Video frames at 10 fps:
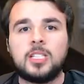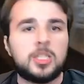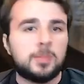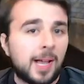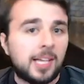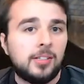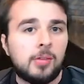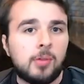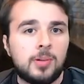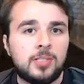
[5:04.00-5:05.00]
speculate
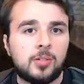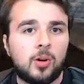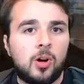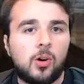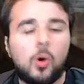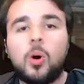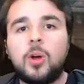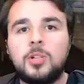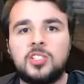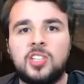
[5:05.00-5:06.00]
what we did wrong, or
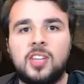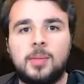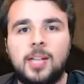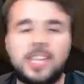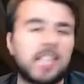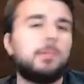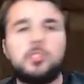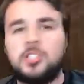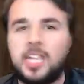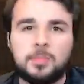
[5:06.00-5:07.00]
we just sit there and be like, that's
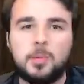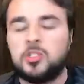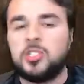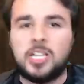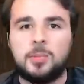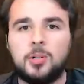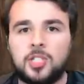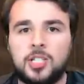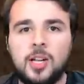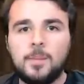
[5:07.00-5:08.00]
bullshit, that's bullshit, that's
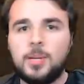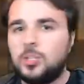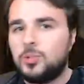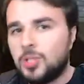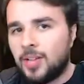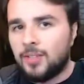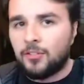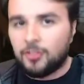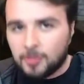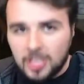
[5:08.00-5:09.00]
bullshit, because we don't have
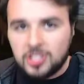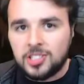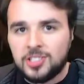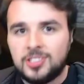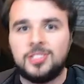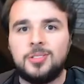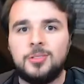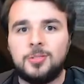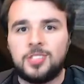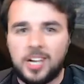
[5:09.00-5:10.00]
information
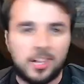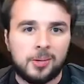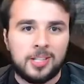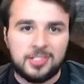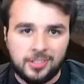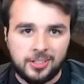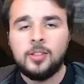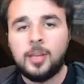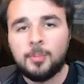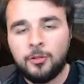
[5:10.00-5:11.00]
to say otherwise and learn.
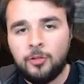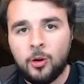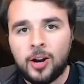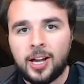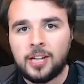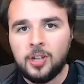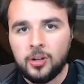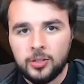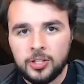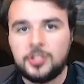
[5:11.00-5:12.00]
Number 4, and I
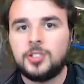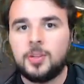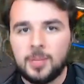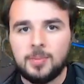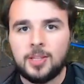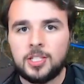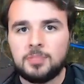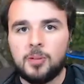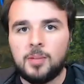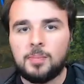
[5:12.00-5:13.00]
know this is a meme at this
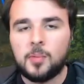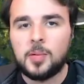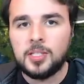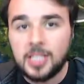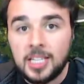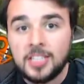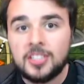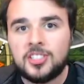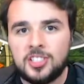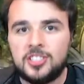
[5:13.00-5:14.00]
point, but we need
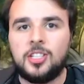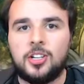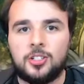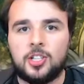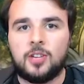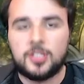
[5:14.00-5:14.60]
60 hertz servers.